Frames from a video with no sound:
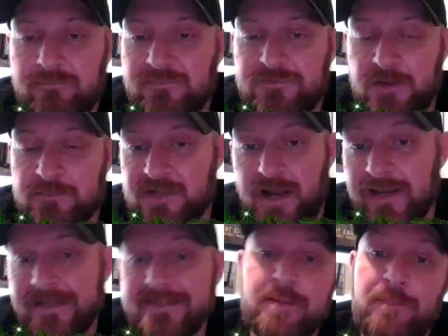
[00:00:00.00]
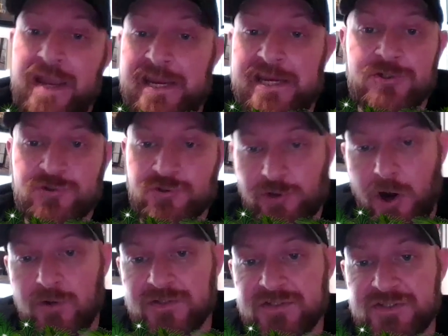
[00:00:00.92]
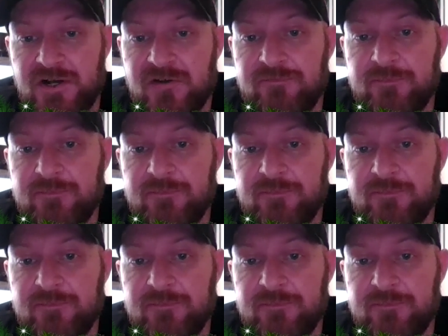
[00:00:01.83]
Sometimes I like to paint and draw and stuff,